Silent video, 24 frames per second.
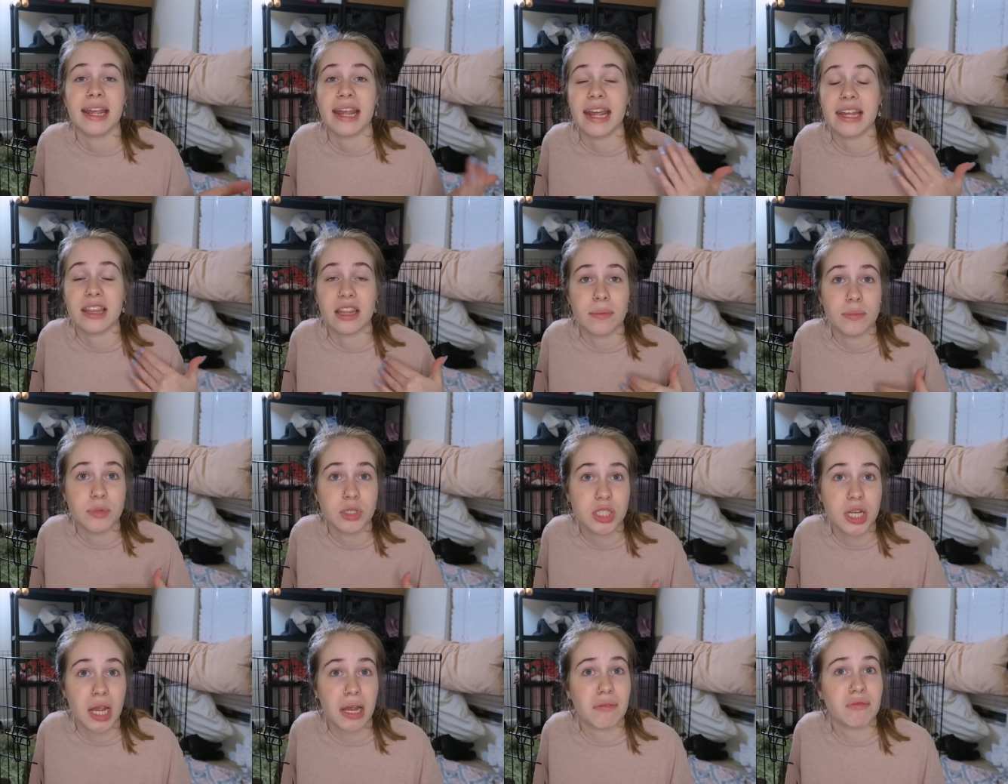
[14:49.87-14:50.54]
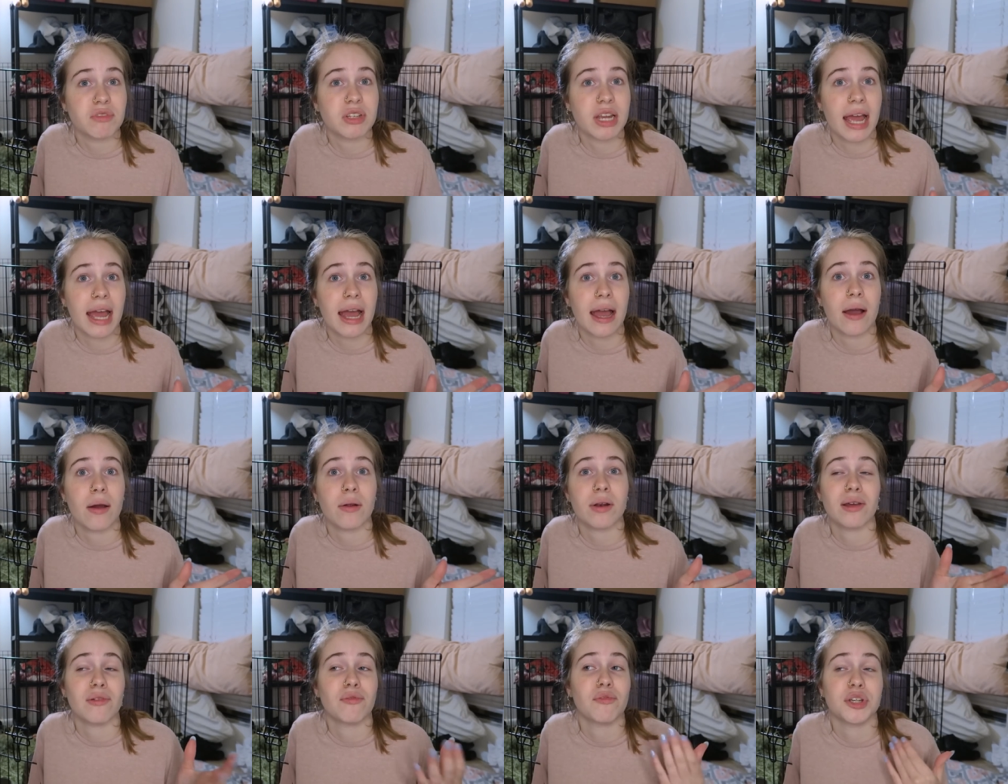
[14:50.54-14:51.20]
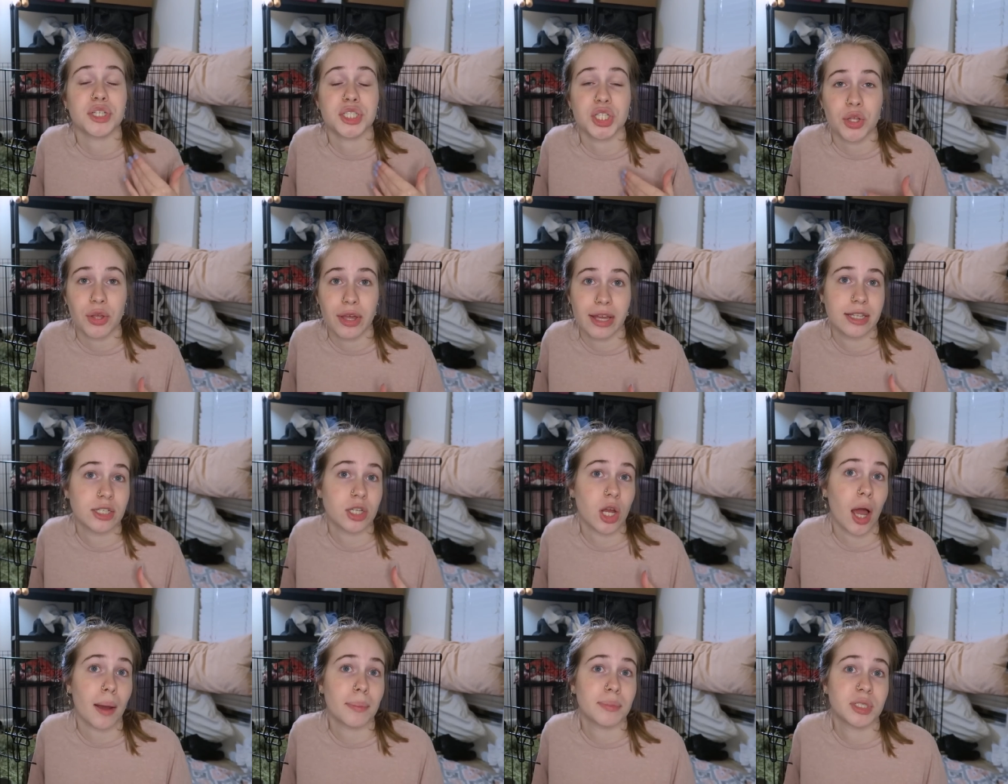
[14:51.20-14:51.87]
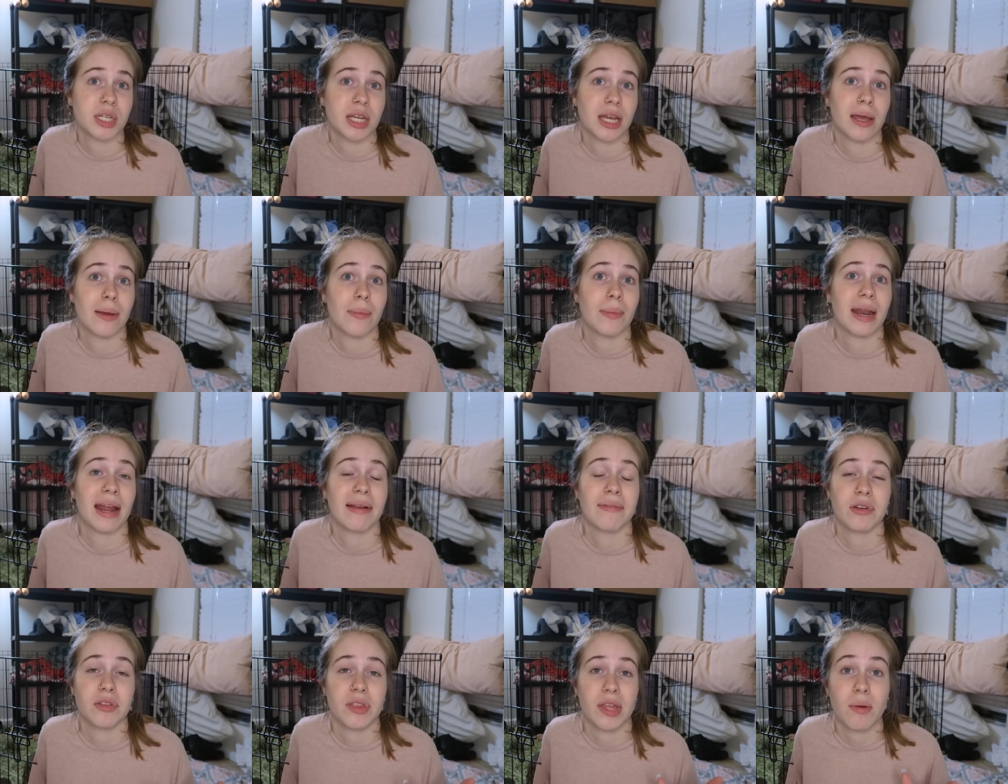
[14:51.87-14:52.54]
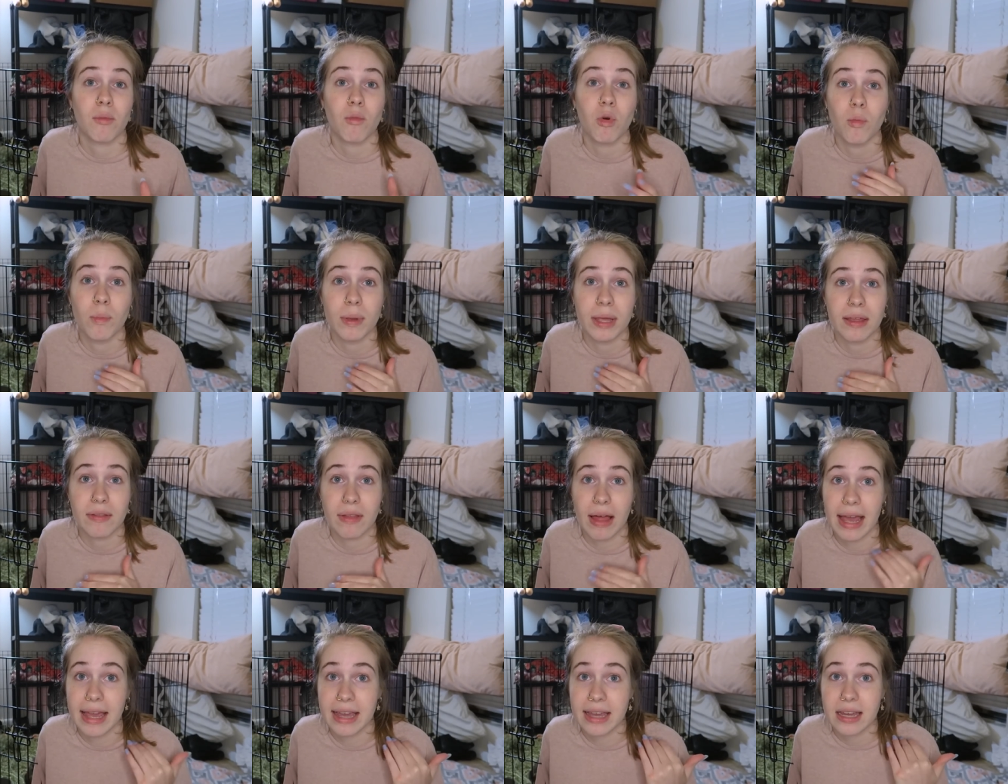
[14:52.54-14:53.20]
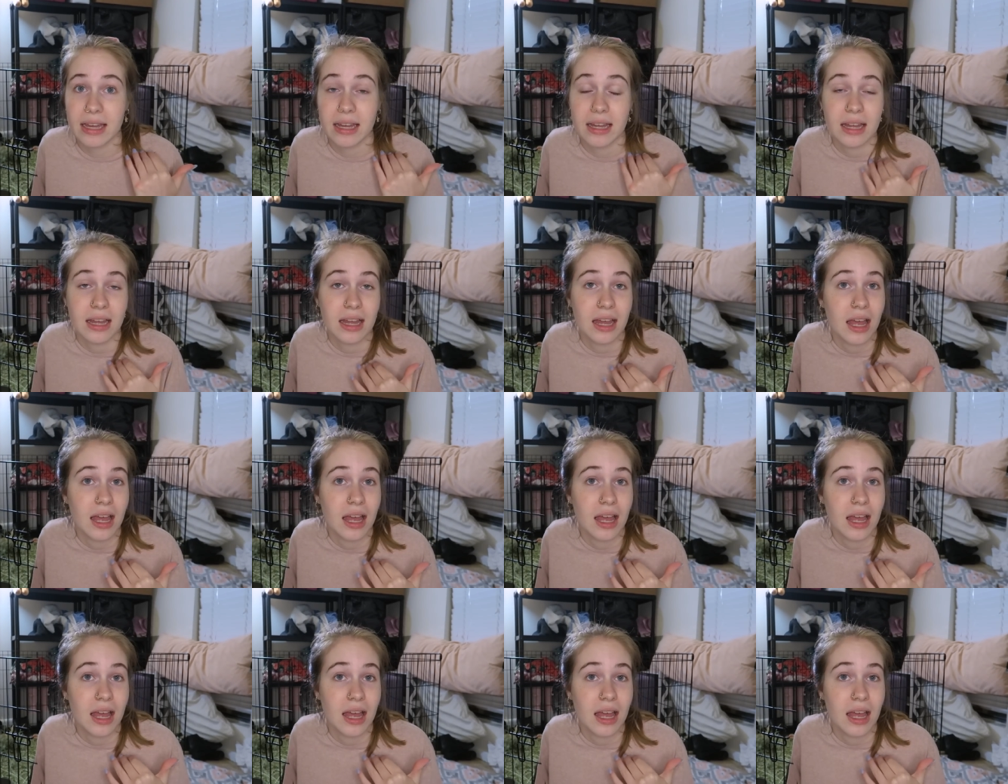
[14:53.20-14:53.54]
get them shaved down, officially adopt him and everything will be like